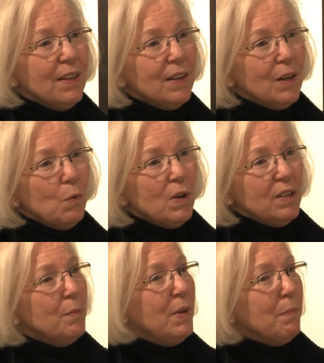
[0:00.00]
that I wanted
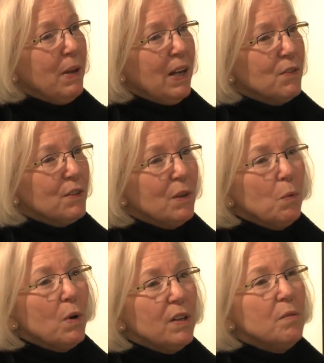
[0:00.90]
to be a painter, I
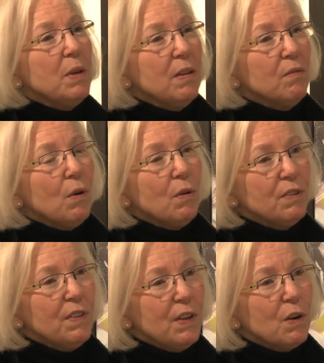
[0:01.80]
wanted to be involved
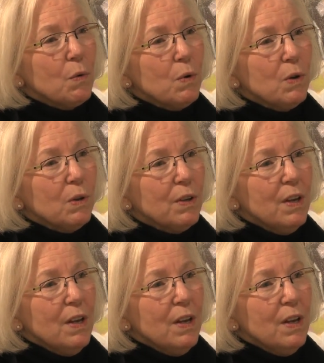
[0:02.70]
in the art world.